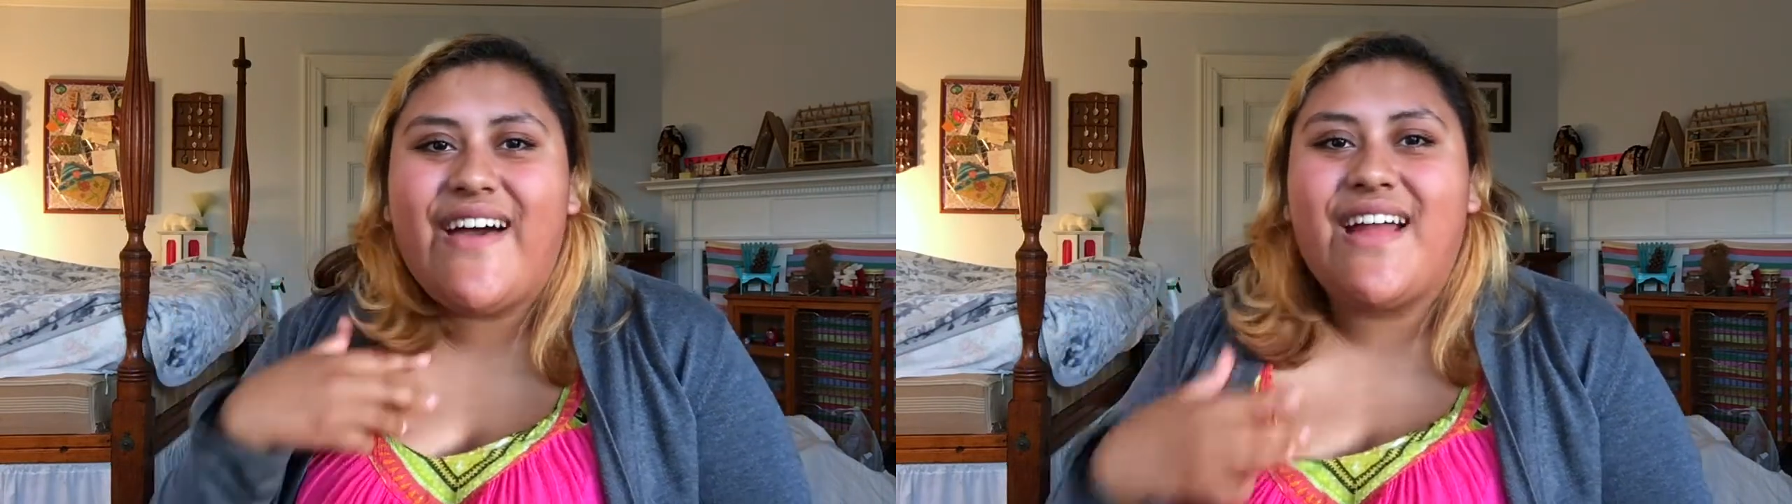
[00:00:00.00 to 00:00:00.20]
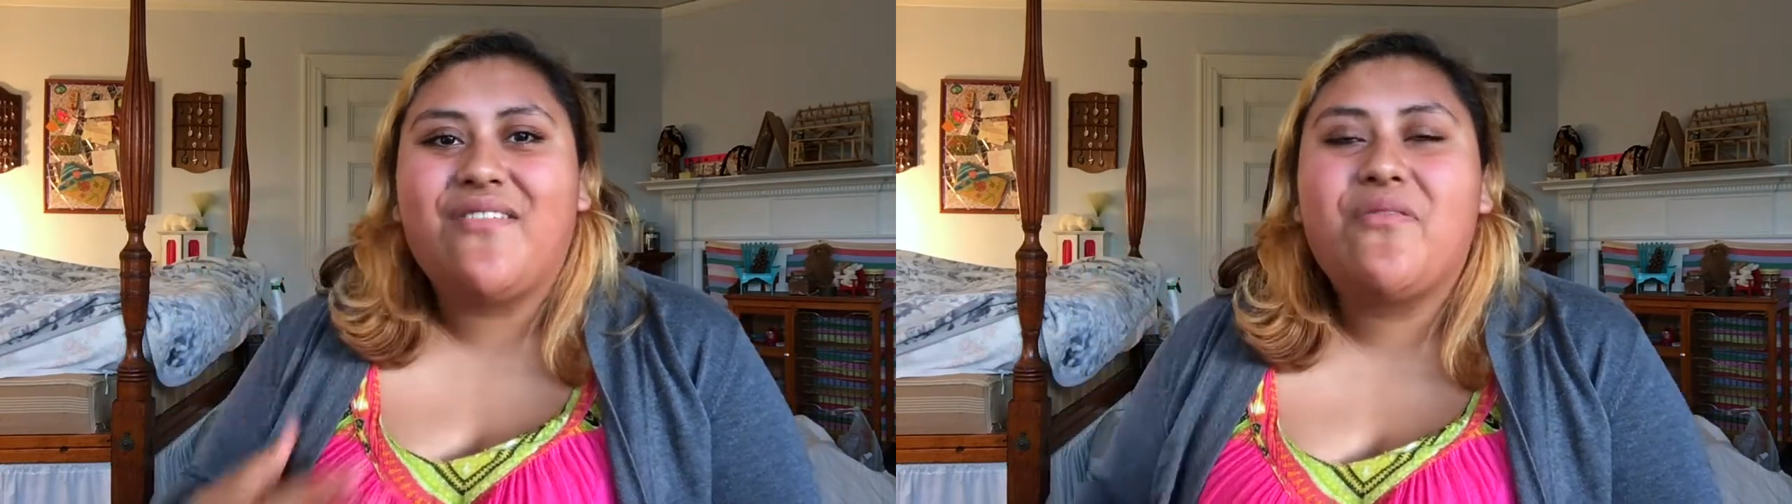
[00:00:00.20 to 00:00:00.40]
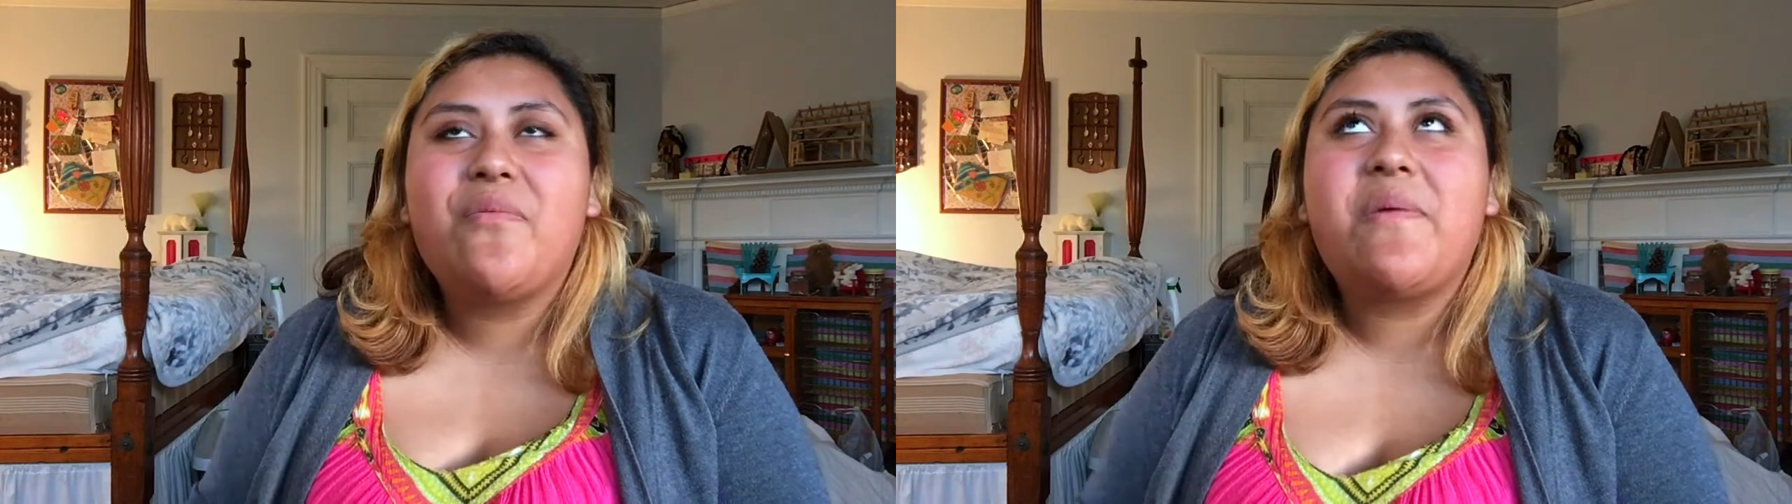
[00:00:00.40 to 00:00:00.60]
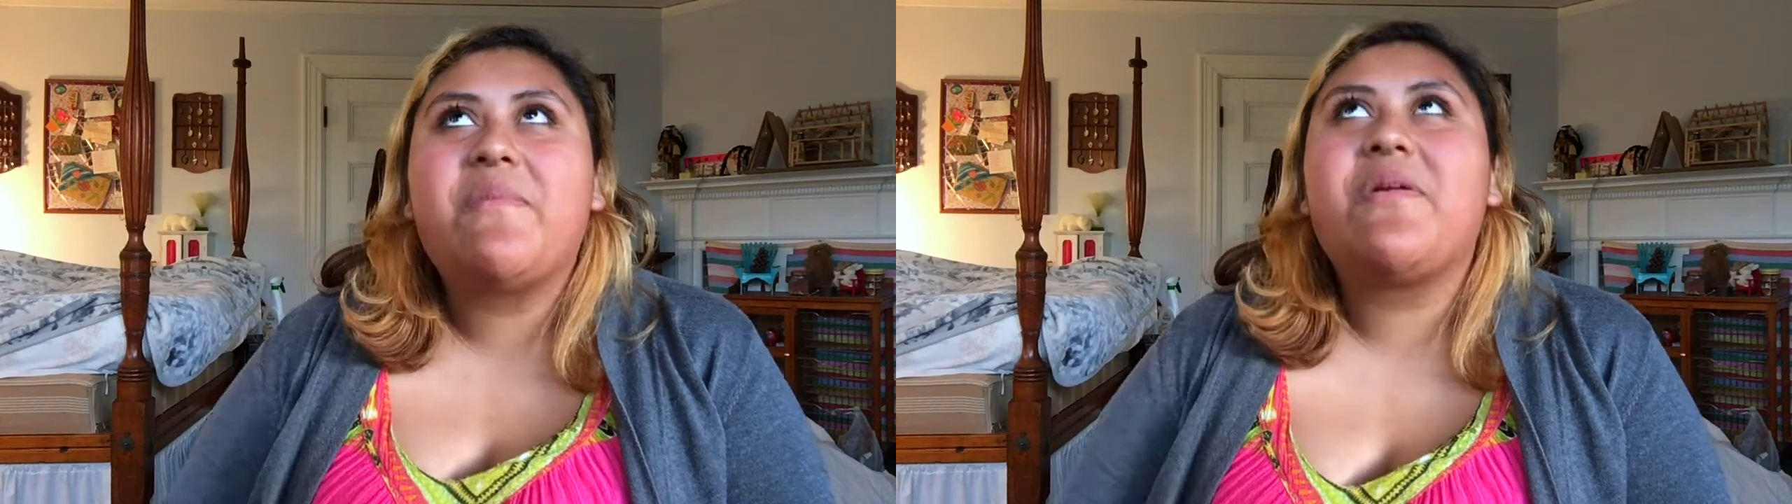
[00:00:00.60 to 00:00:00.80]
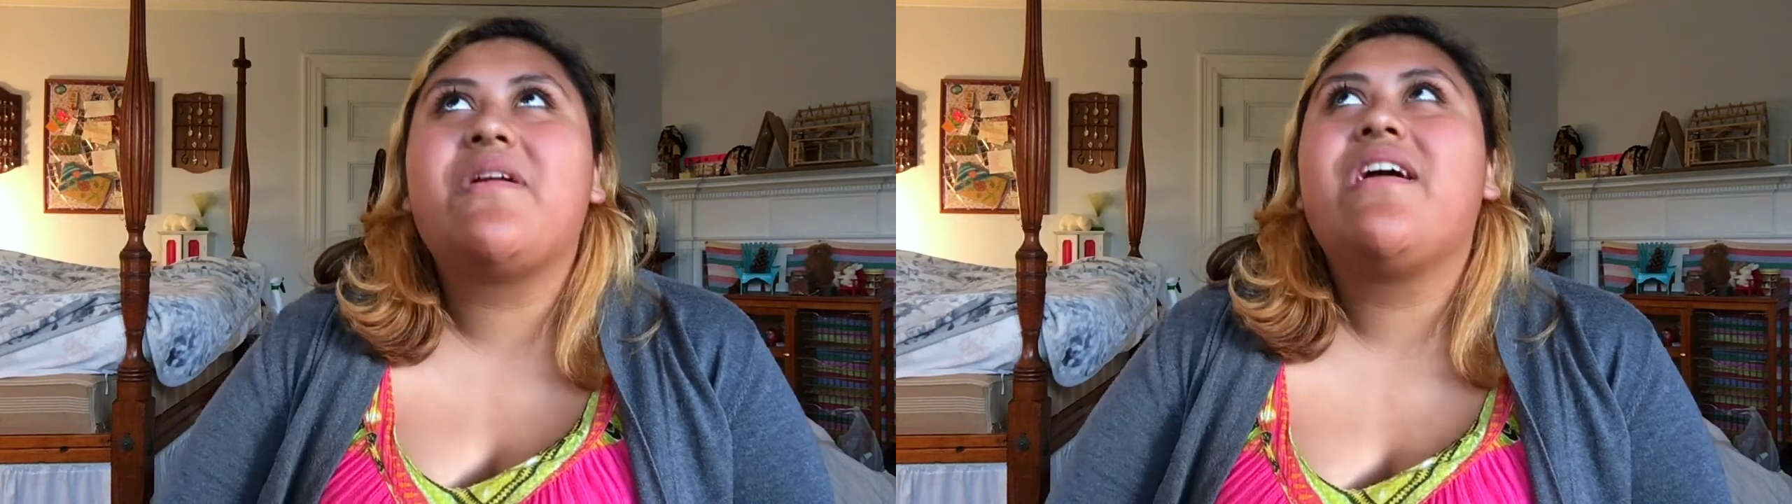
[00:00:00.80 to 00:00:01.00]
I don't
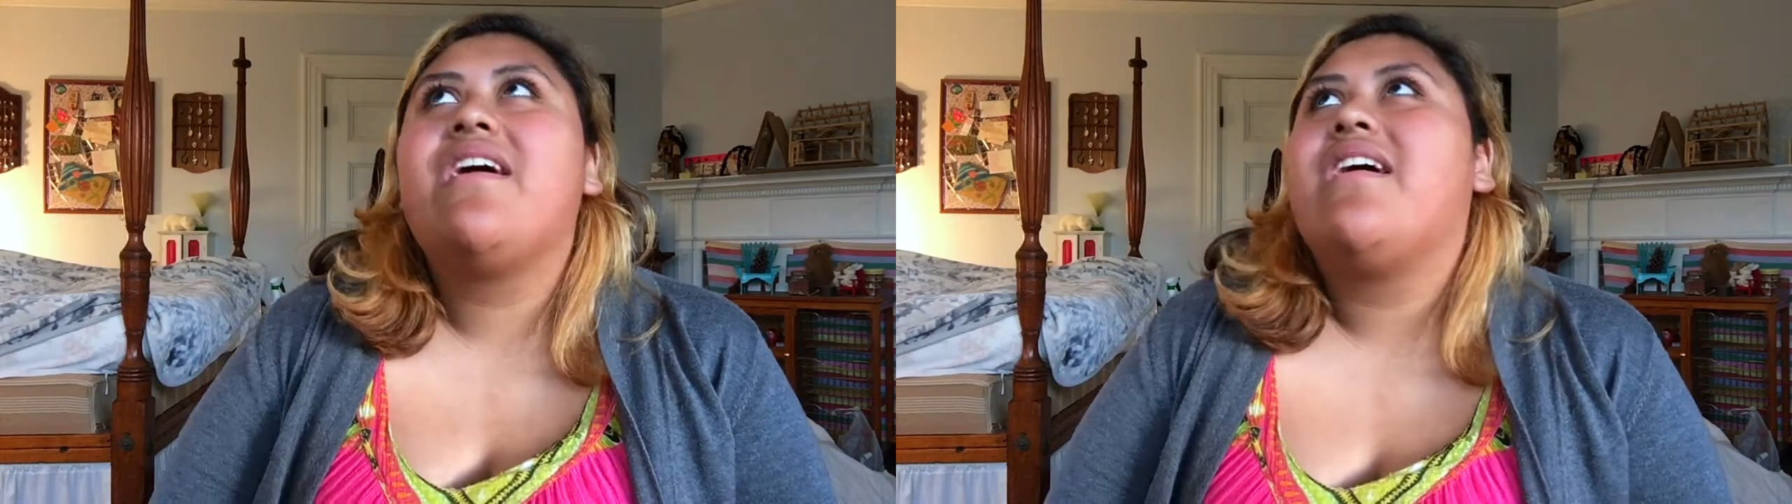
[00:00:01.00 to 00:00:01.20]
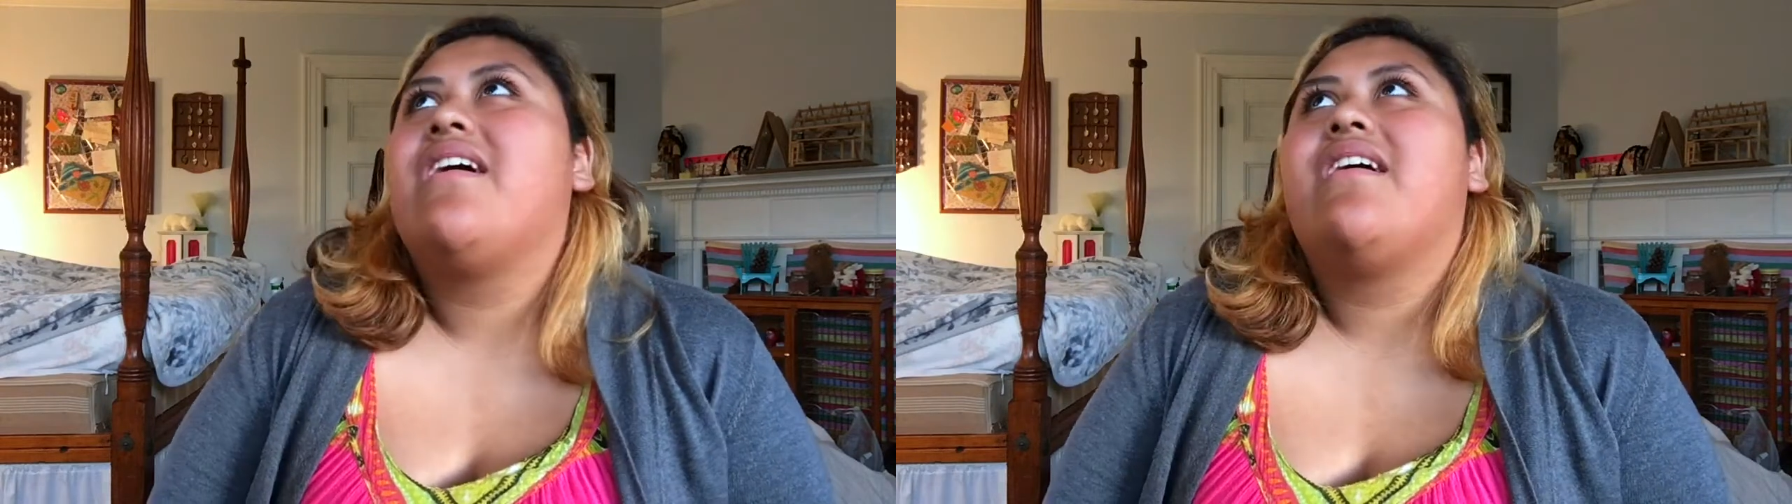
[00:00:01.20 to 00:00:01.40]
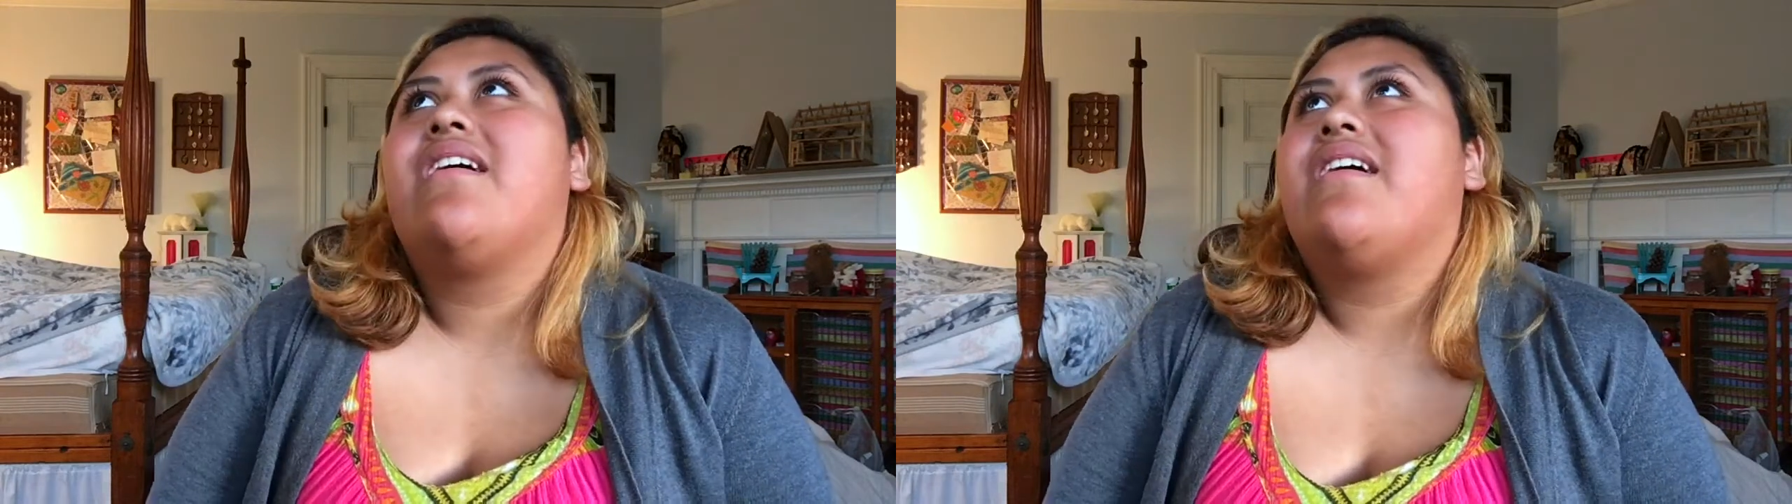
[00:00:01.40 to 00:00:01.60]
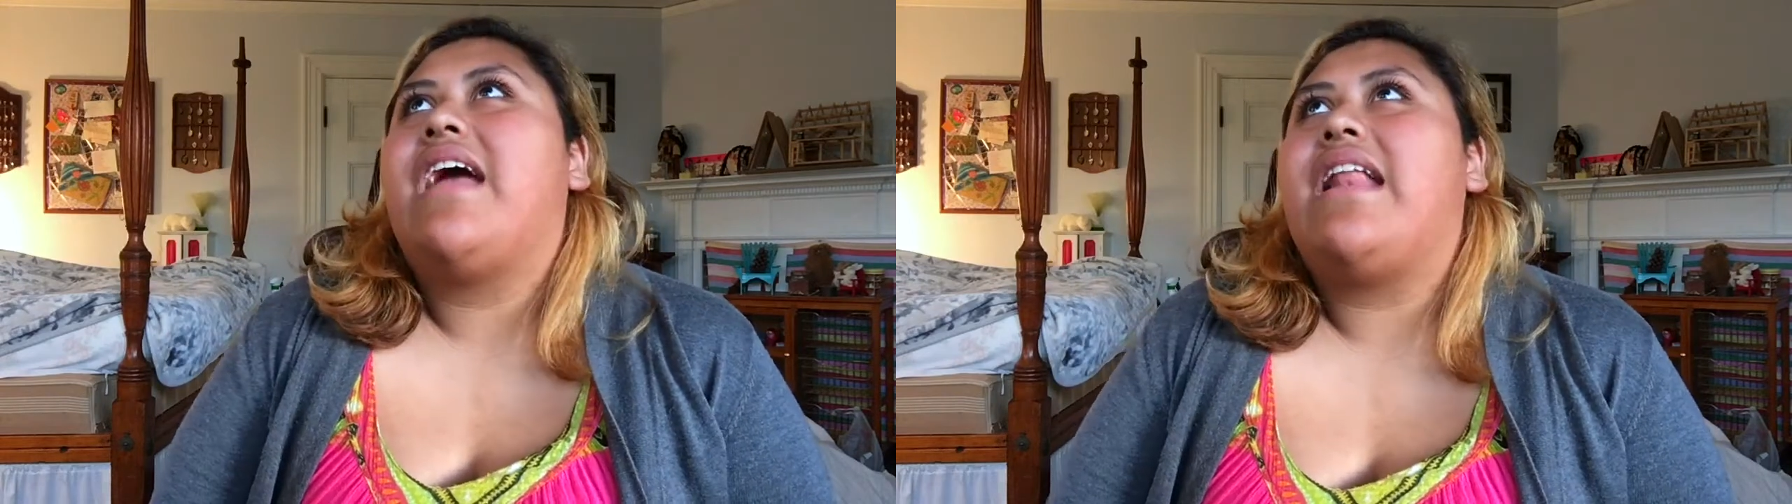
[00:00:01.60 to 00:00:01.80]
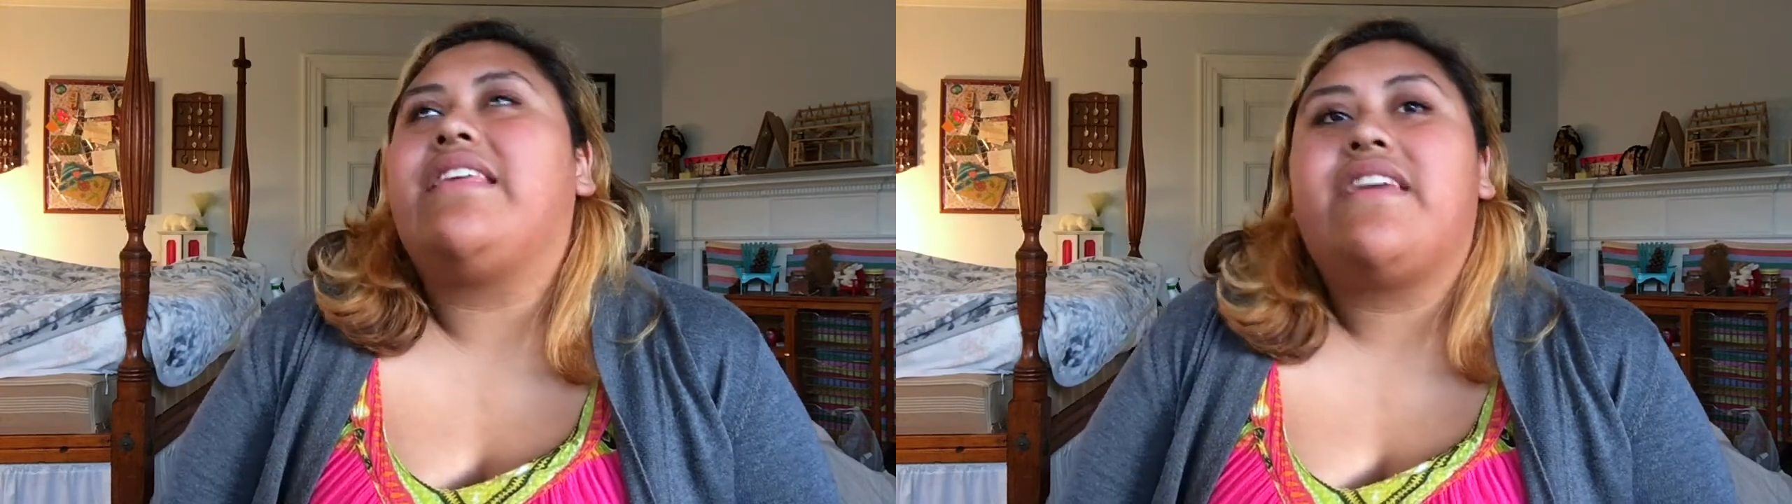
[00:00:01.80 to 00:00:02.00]
remember
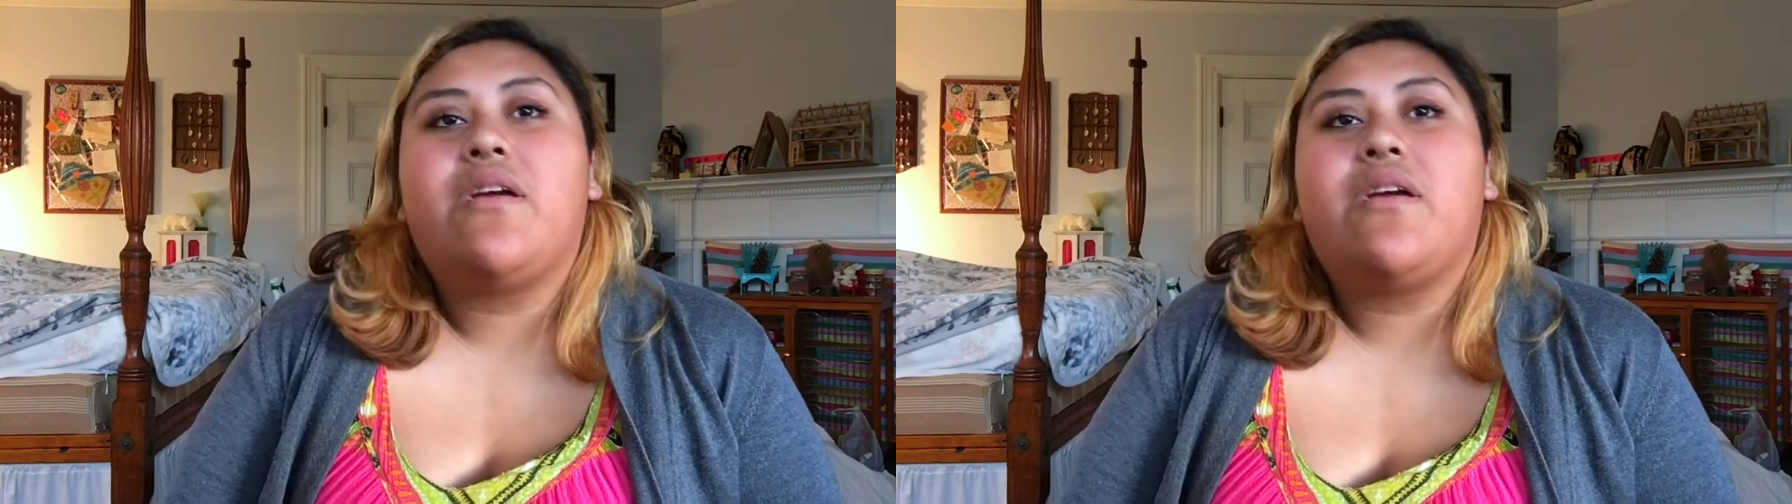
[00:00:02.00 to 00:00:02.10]
anything.